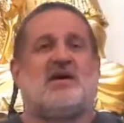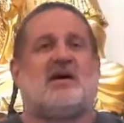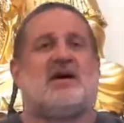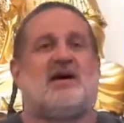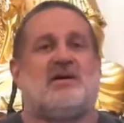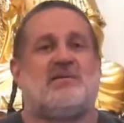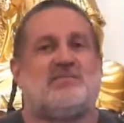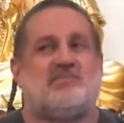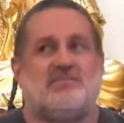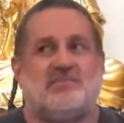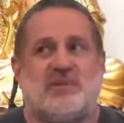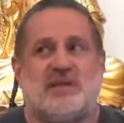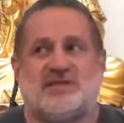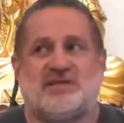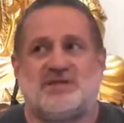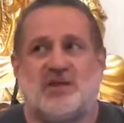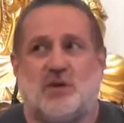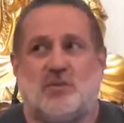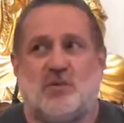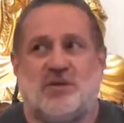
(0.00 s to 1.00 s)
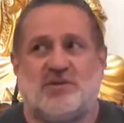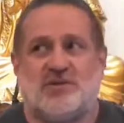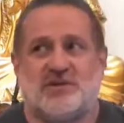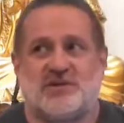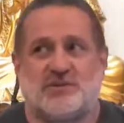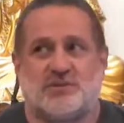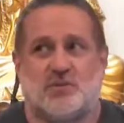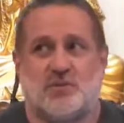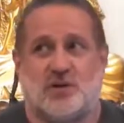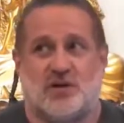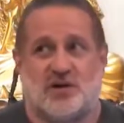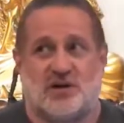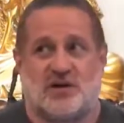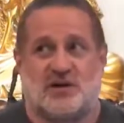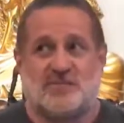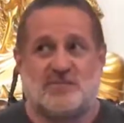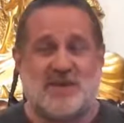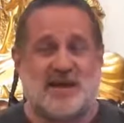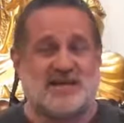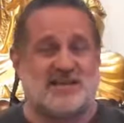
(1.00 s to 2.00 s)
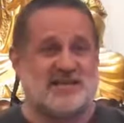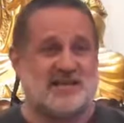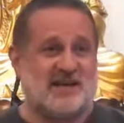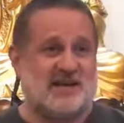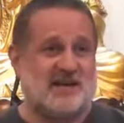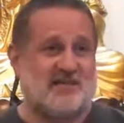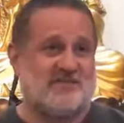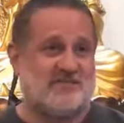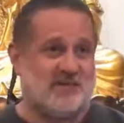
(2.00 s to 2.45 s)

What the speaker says: And so when this word metta